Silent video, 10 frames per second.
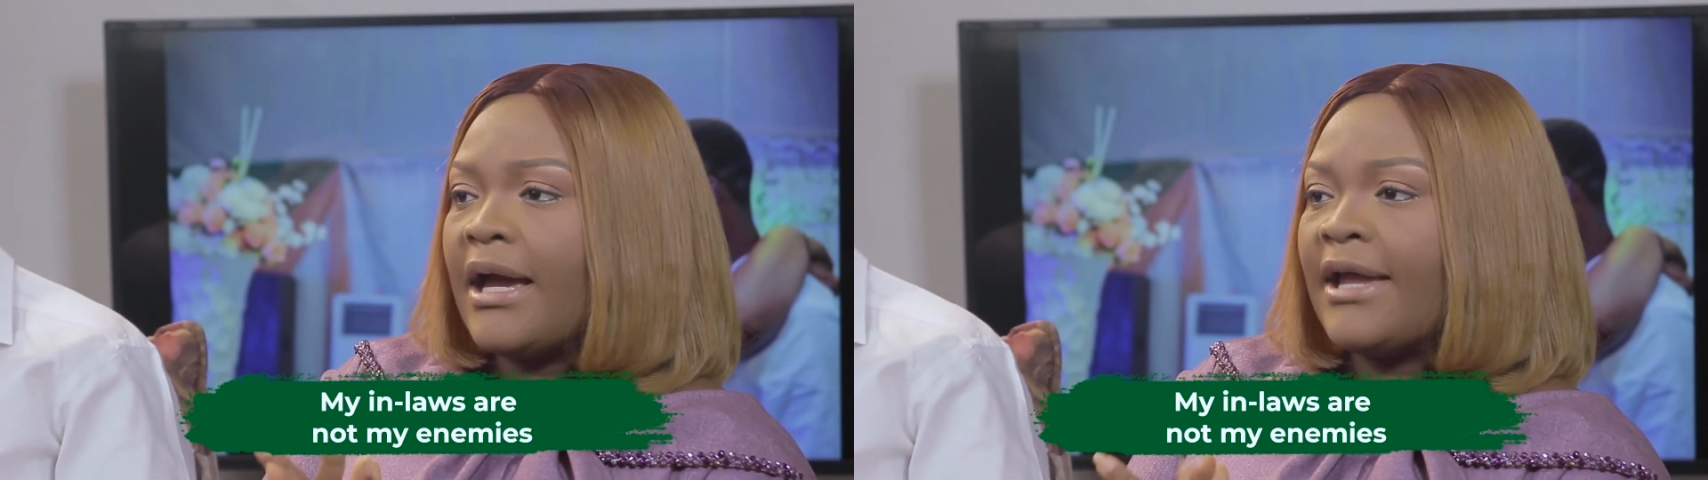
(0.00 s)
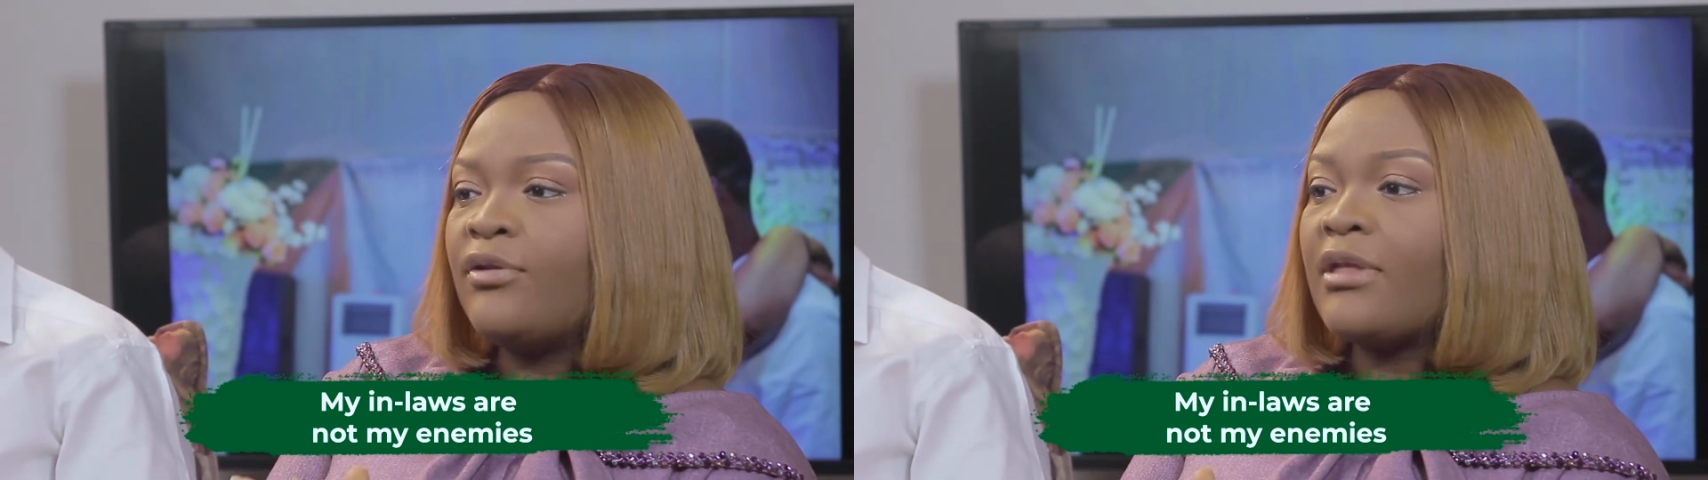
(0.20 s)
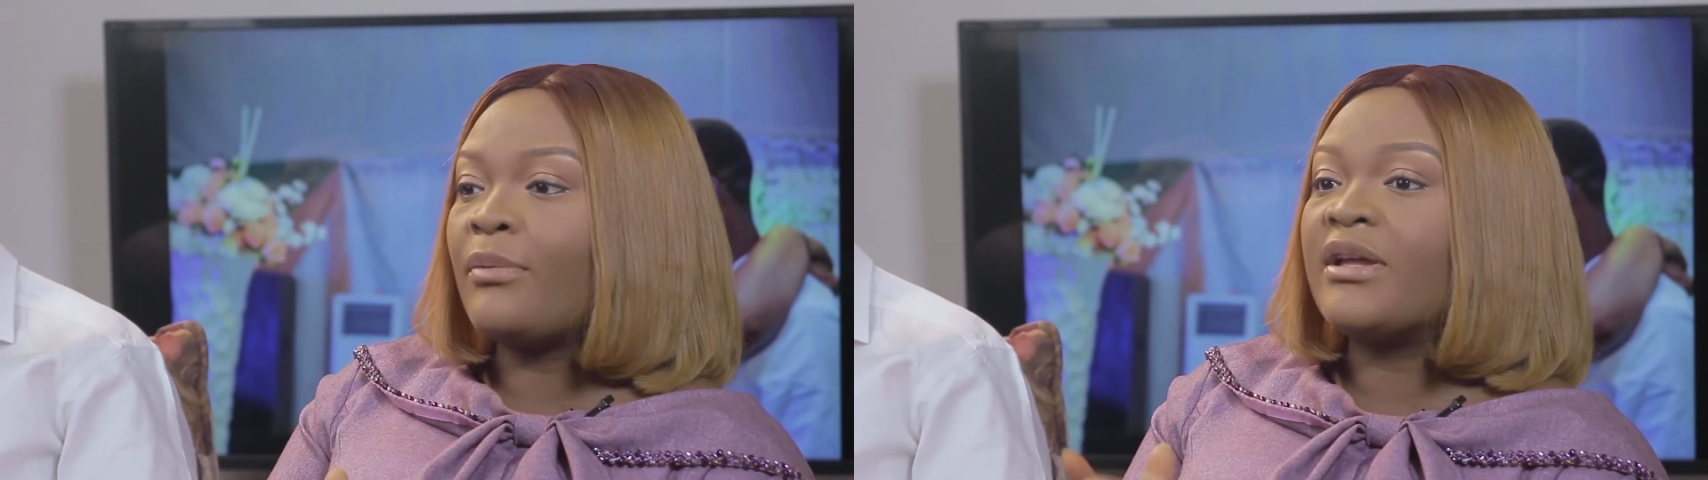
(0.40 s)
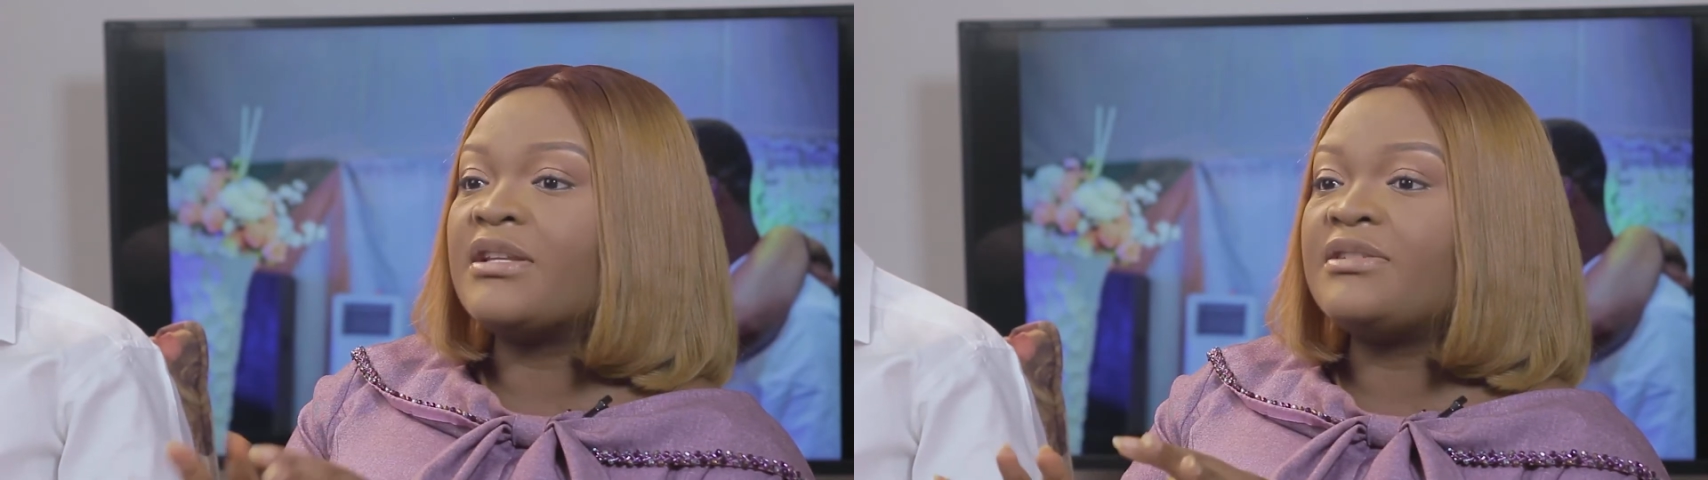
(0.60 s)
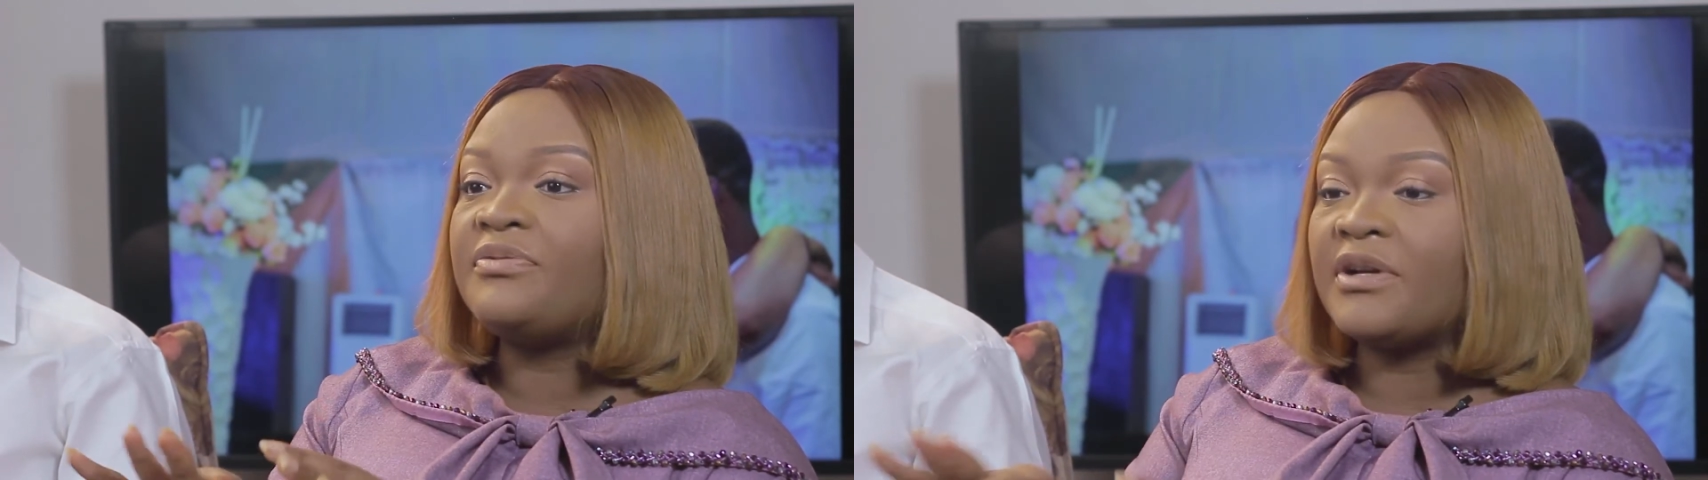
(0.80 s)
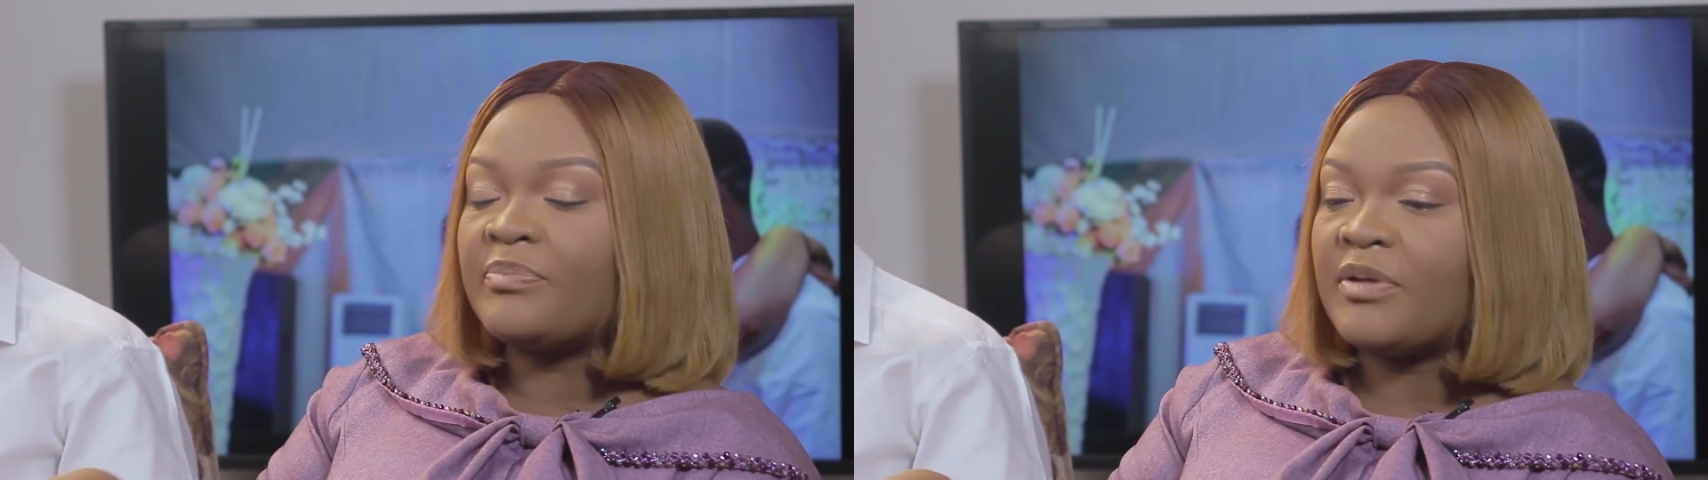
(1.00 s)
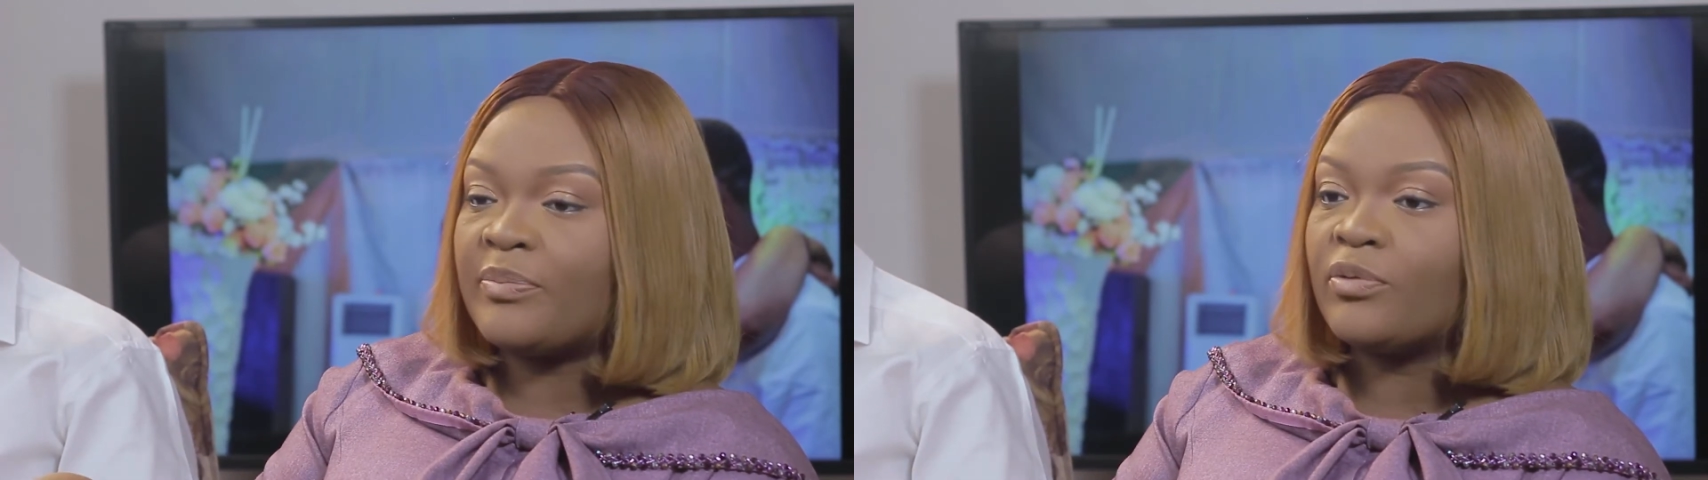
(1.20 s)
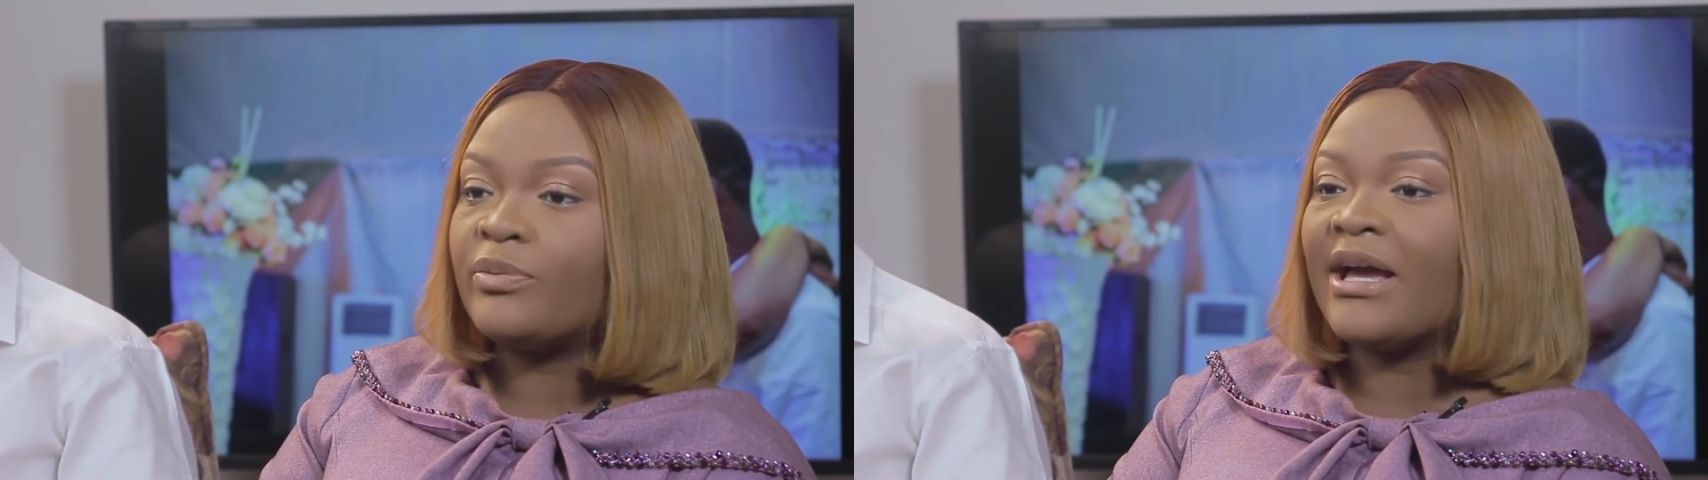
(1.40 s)
I know that we are different
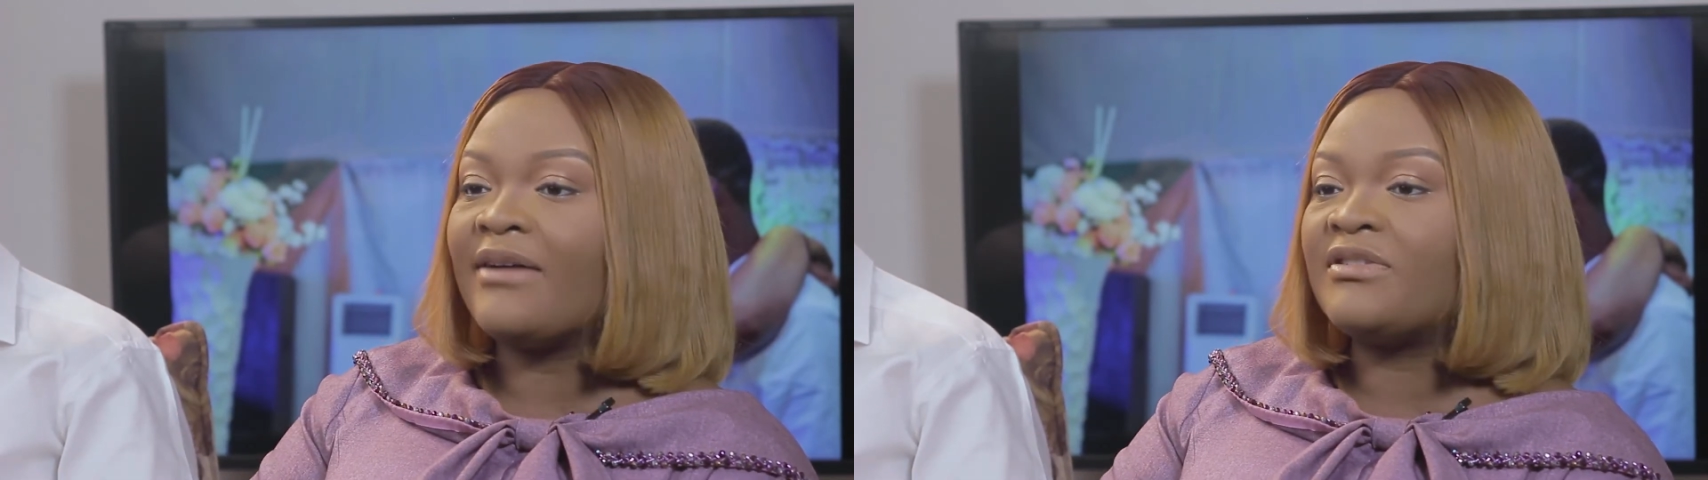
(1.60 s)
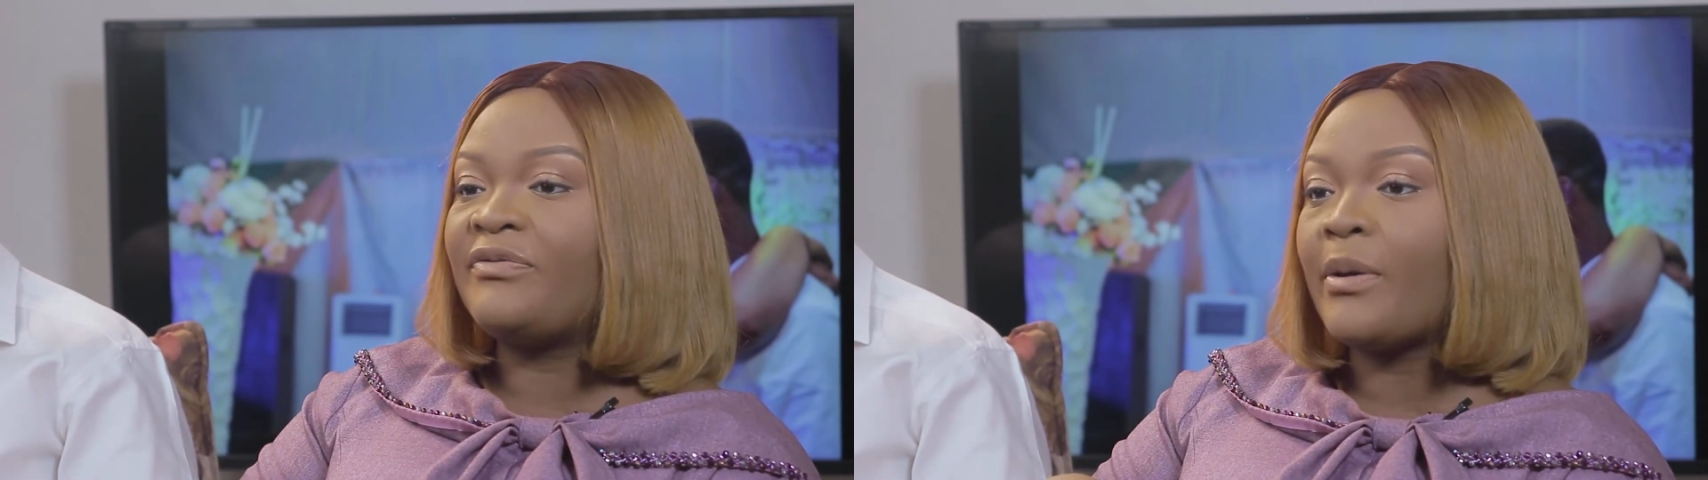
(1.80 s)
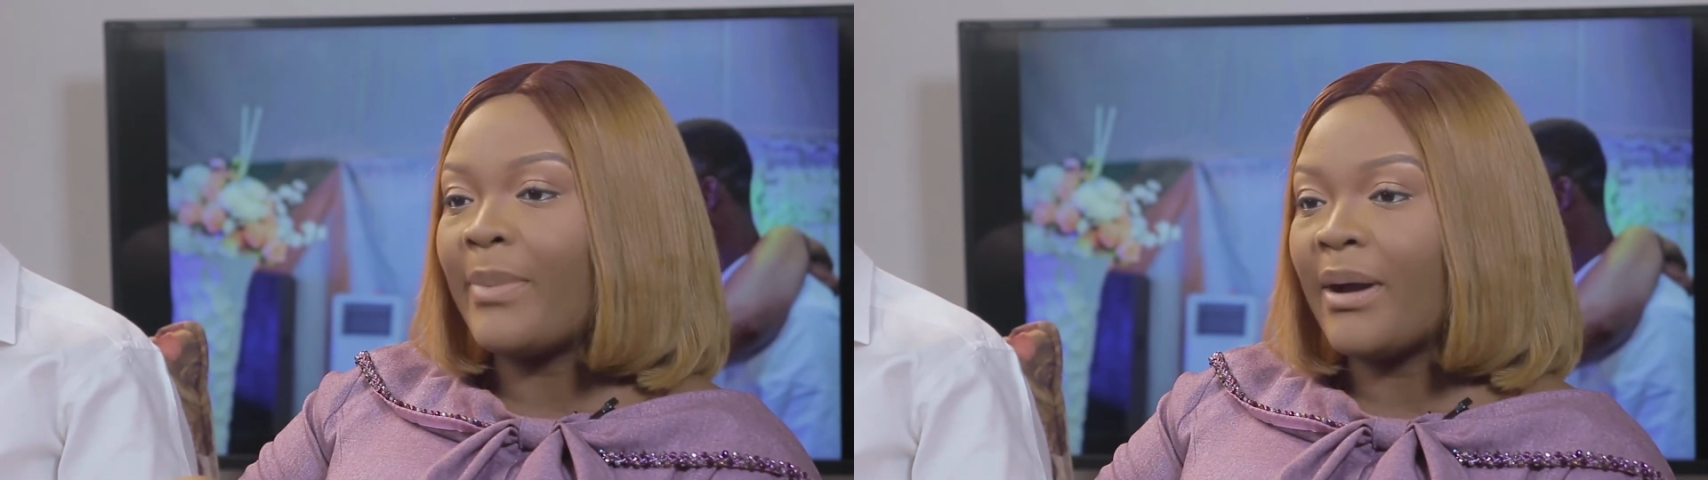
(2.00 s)
people, we have different